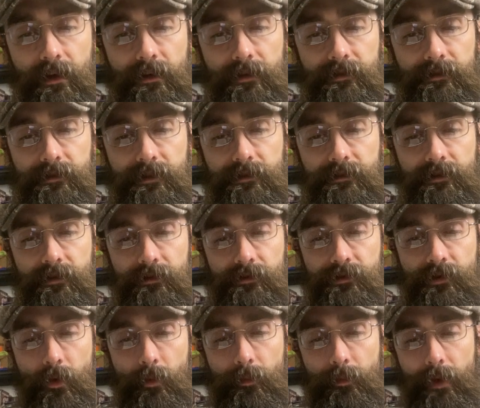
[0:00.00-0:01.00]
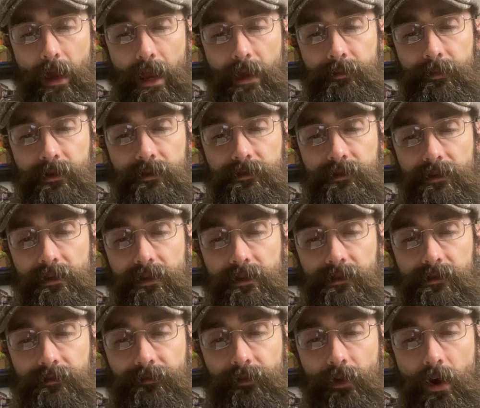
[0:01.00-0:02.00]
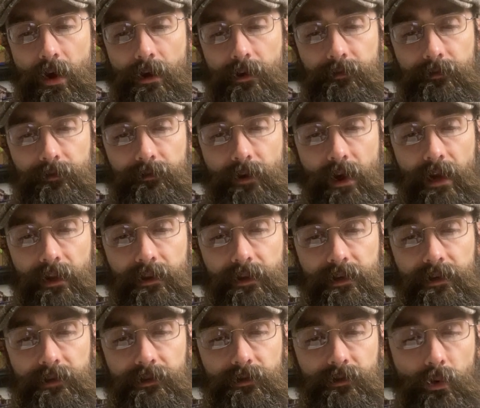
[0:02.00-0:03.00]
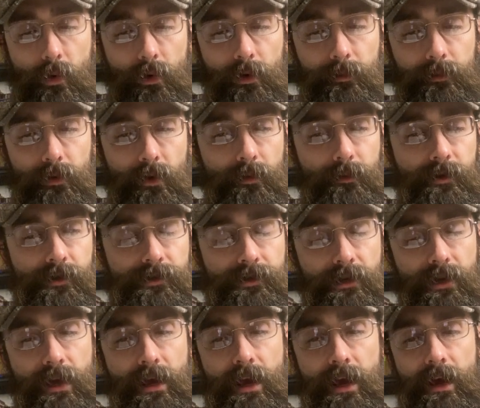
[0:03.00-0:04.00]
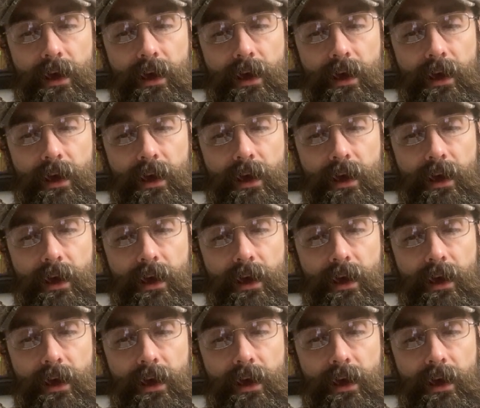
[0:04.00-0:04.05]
since there is no payment, he is flogged for violating a Torah prohibition.